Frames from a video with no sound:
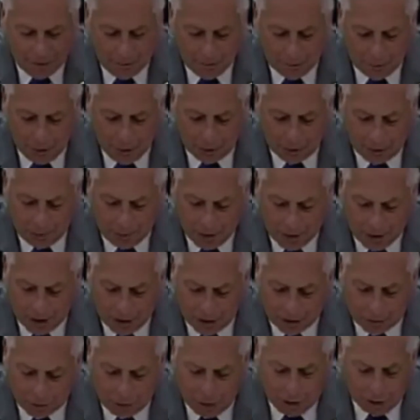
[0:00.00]
both
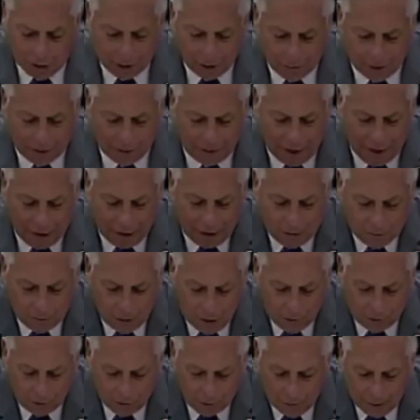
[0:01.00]
commissioners, welcome, and thank you
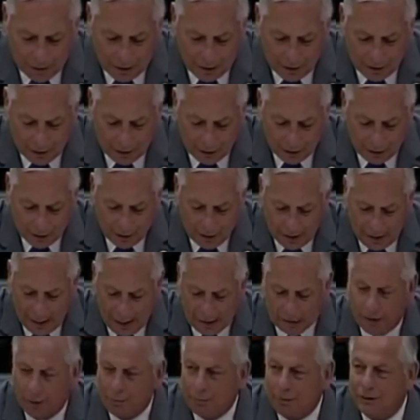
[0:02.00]
both for being here today. I
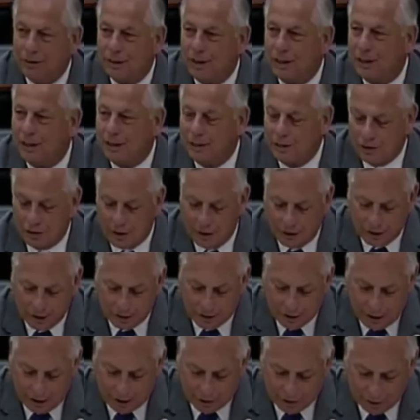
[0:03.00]
represent a district in
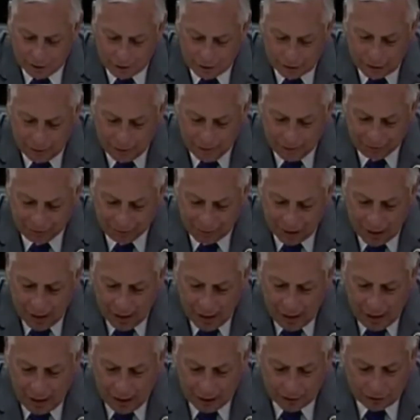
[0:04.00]
Texas,
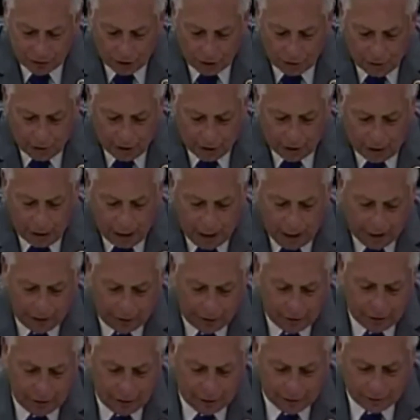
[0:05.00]
and so ERCOT
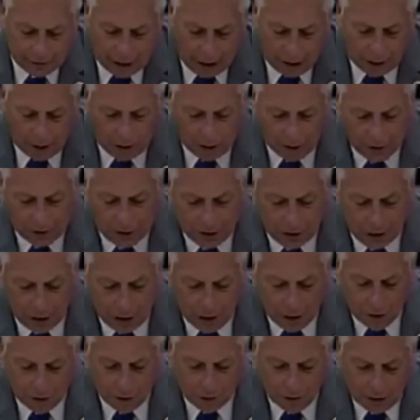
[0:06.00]
is our
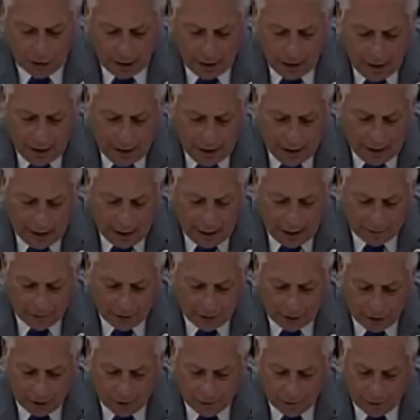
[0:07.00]
RTO, and I've
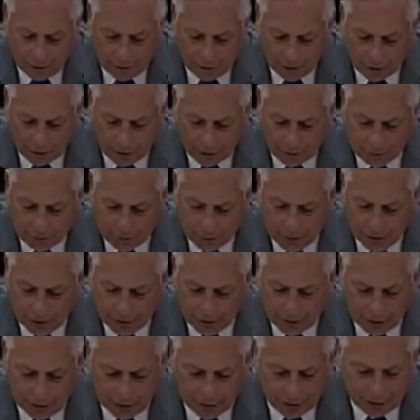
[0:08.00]
heard that there are some pretty
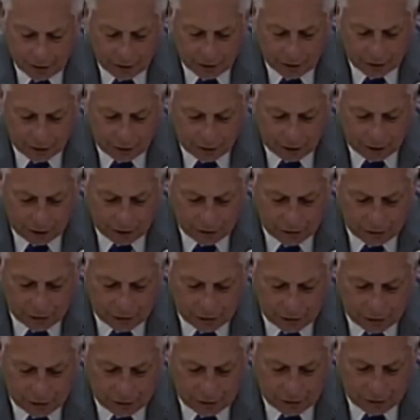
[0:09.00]
serious concerns that
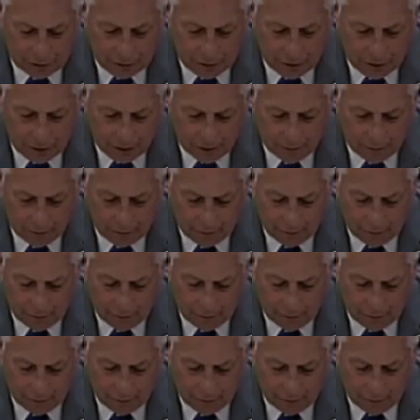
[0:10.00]
are